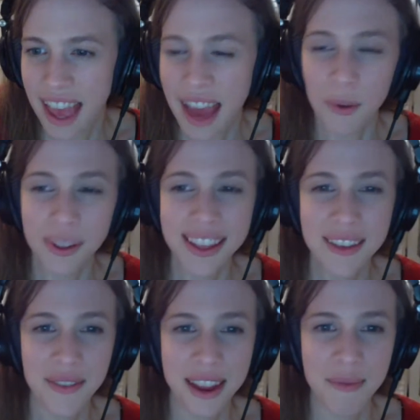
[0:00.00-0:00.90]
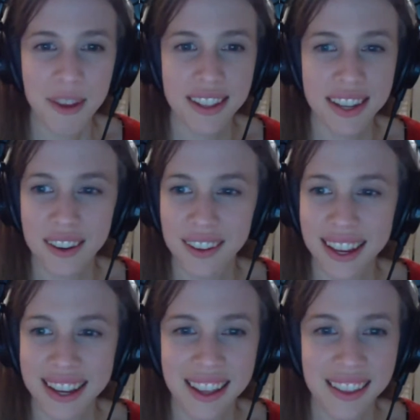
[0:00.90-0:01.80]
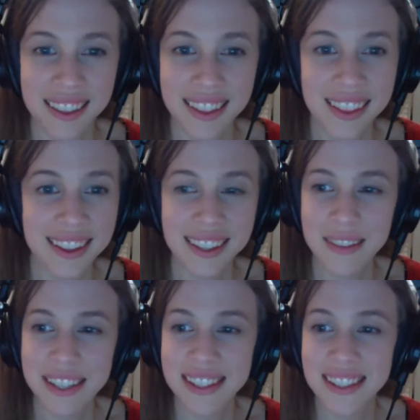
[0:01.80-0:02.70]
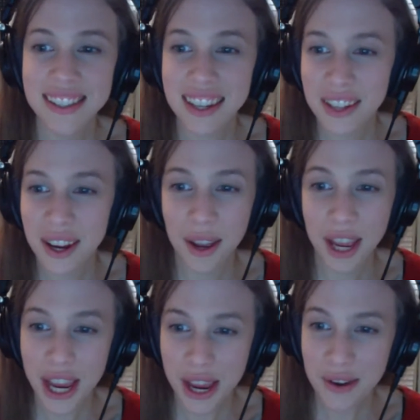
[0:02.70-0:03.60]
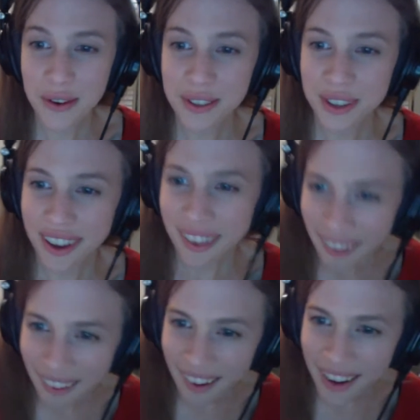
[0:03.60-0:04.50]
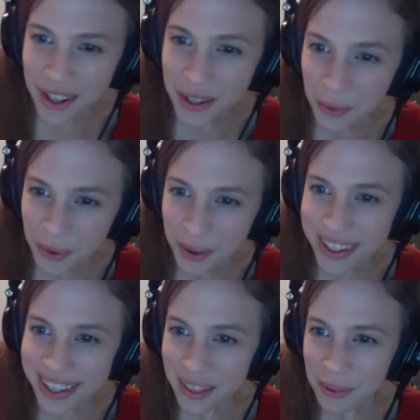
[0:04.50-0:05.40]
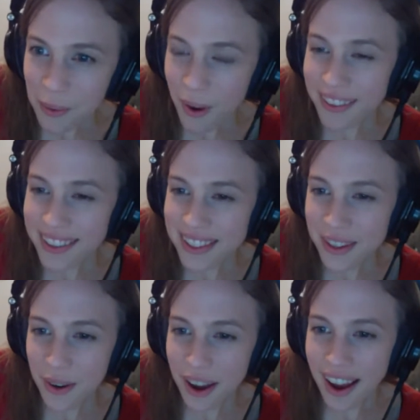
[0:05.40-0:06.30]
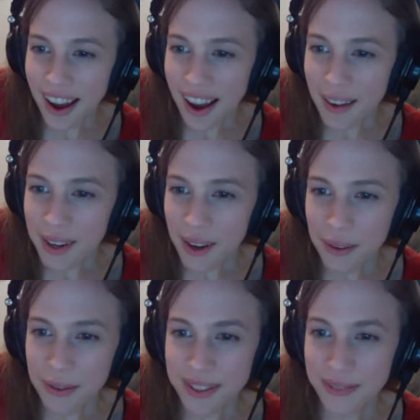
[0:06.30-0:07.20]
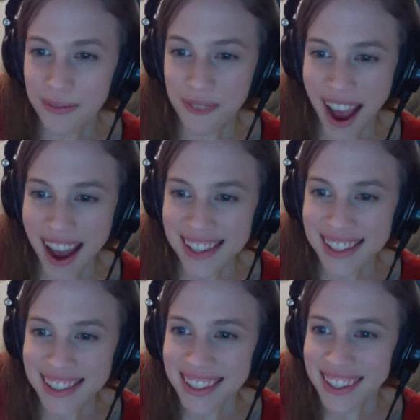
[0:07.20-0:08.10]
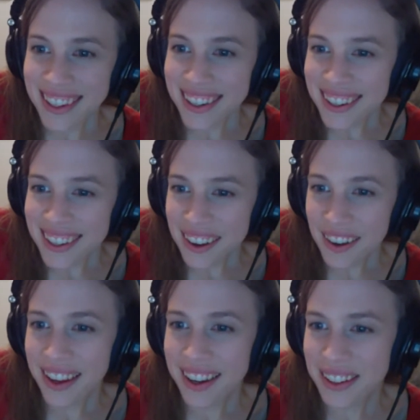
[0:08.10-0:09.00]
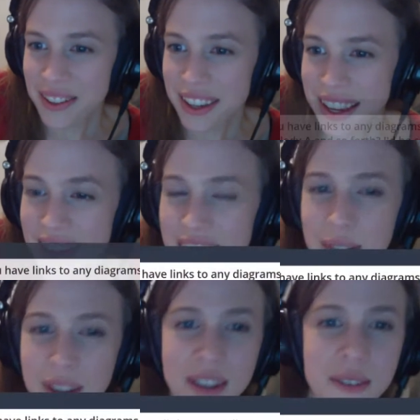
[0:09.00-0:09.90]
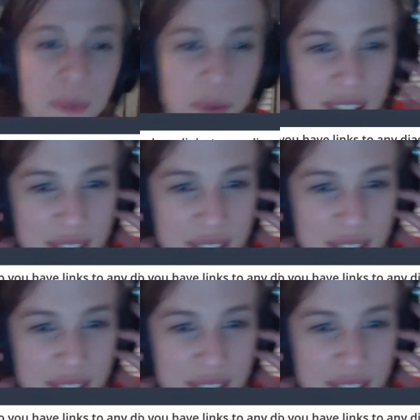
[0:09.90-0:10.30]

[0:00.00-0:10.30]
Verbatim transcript: well now that fan man's here like it's going to be such a huge chore to get through all this so i'm going to go through this fast Okay, here's here's here's Professor